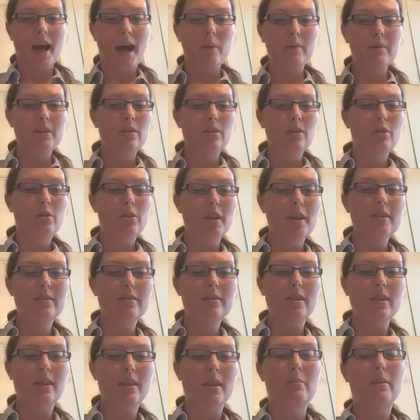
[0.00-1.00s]
and was
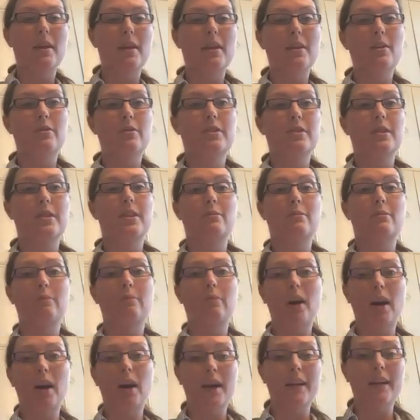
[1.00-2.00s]
increasingly being used to
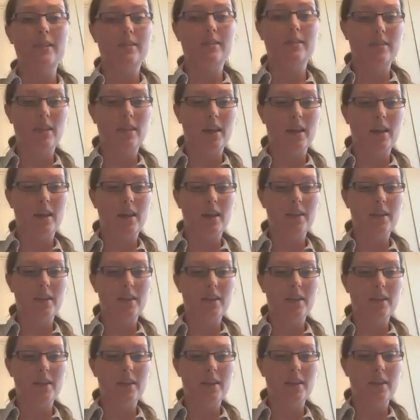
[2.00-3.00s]
define Southerners
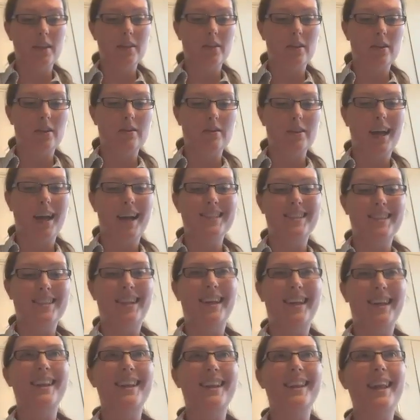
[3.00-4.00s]
as the collective
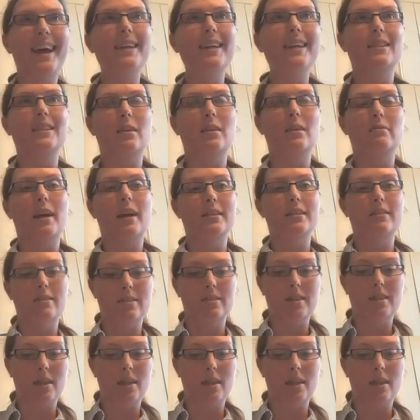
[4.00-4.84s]
and distinct people.